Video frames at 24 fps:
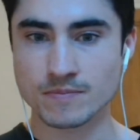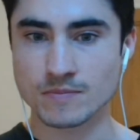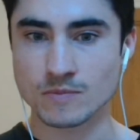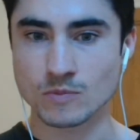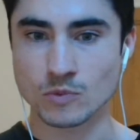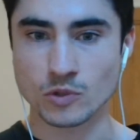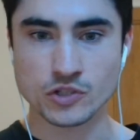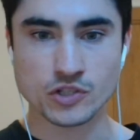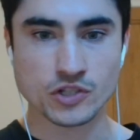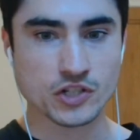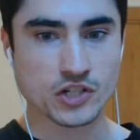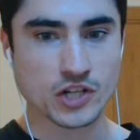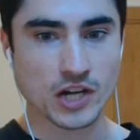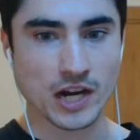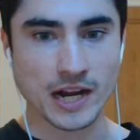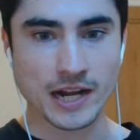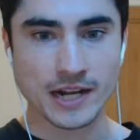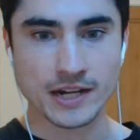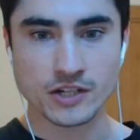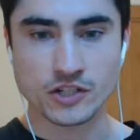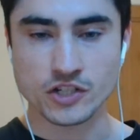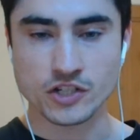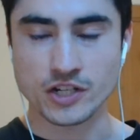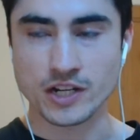What did you
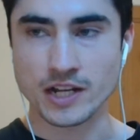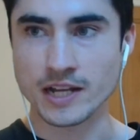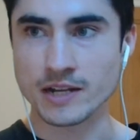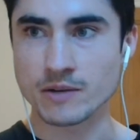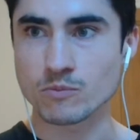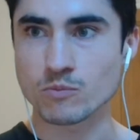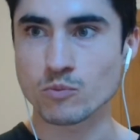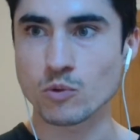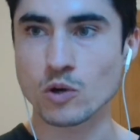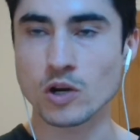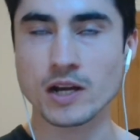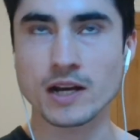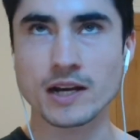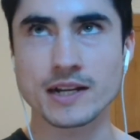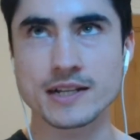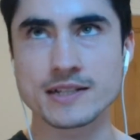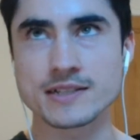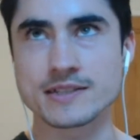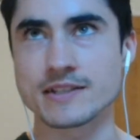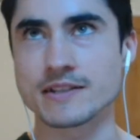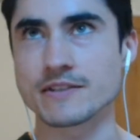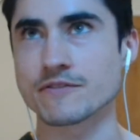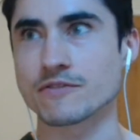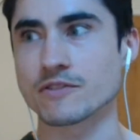change, and what kind of
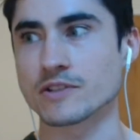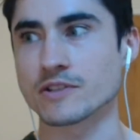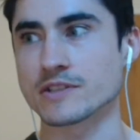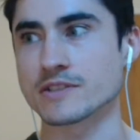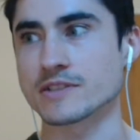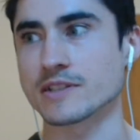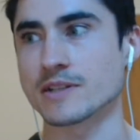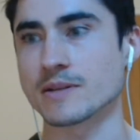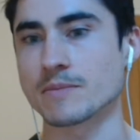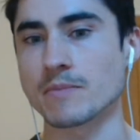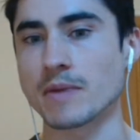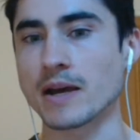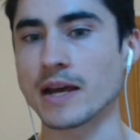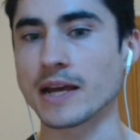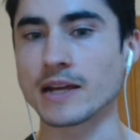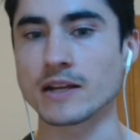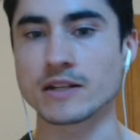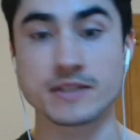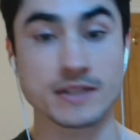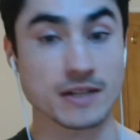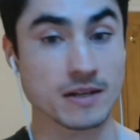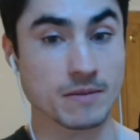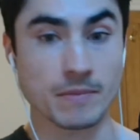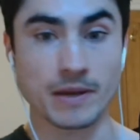difference did it make?
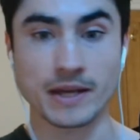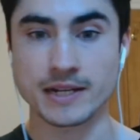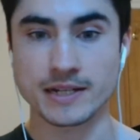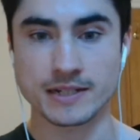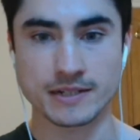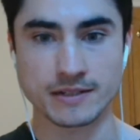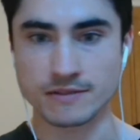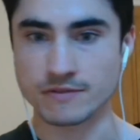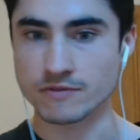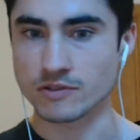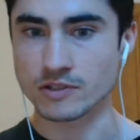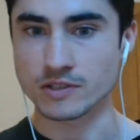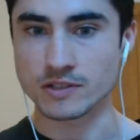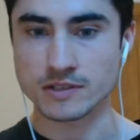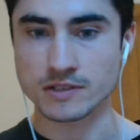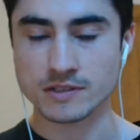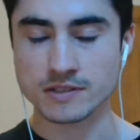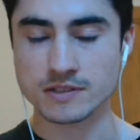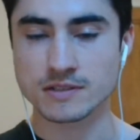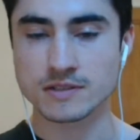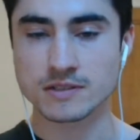Did it make a difference?